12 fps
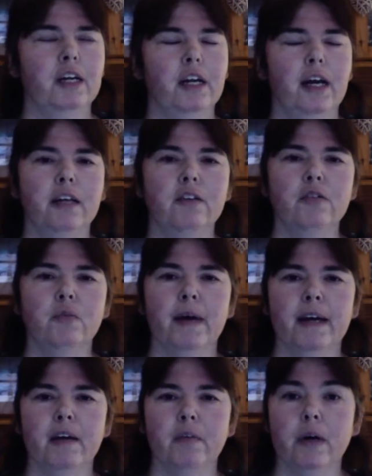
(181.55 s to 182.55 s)
like to make
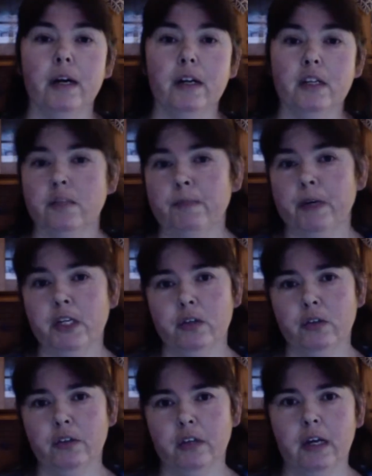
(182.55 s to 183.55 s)
a really special
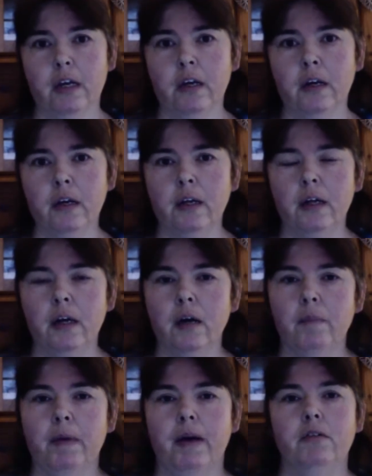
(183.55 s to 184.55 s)
thing
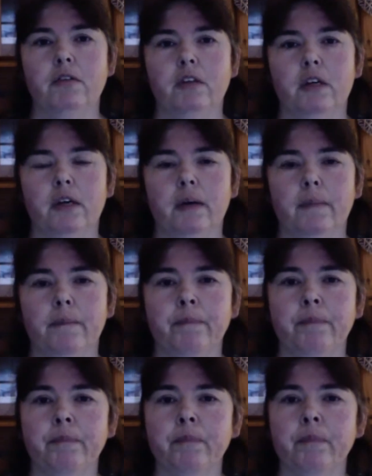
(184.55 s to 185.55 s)
about
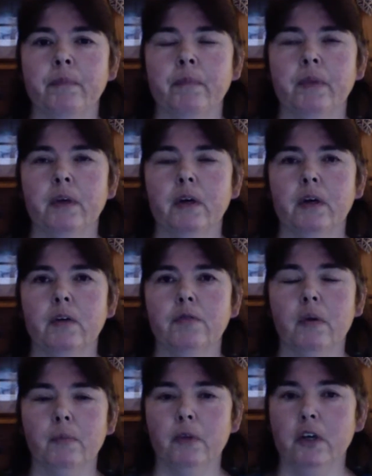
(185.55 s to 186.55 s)
from
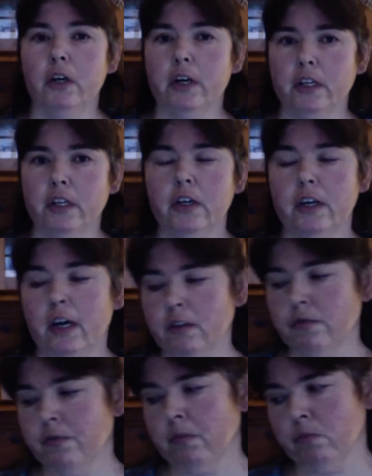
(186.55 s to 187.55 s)
the yarn you got
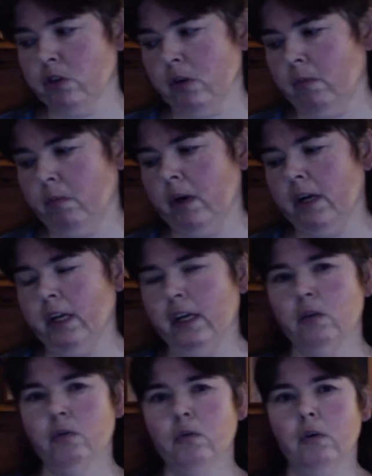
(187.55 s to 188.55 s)
from somebody
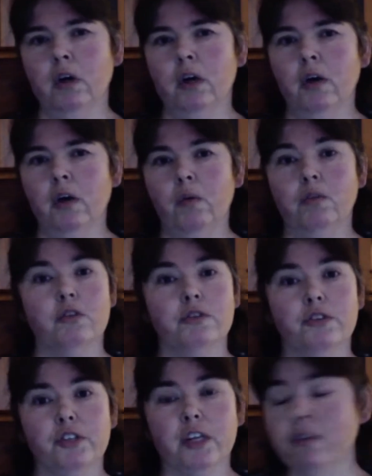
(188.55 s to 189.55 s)
who wanted to
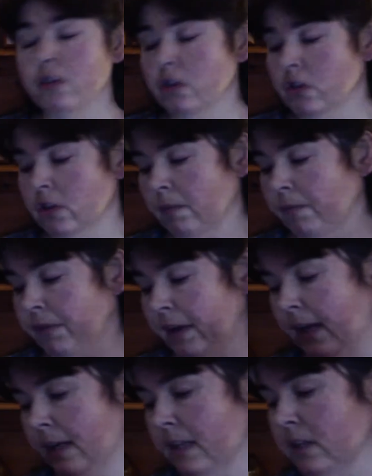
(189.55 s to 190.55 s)
send you something, and
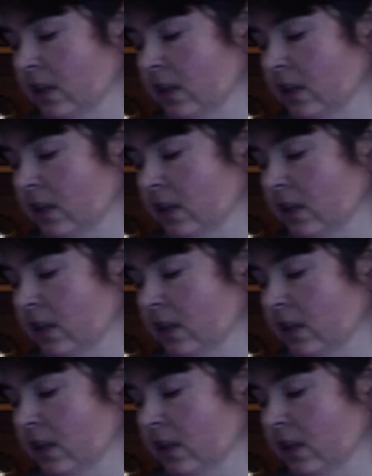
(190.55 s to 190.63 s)
it's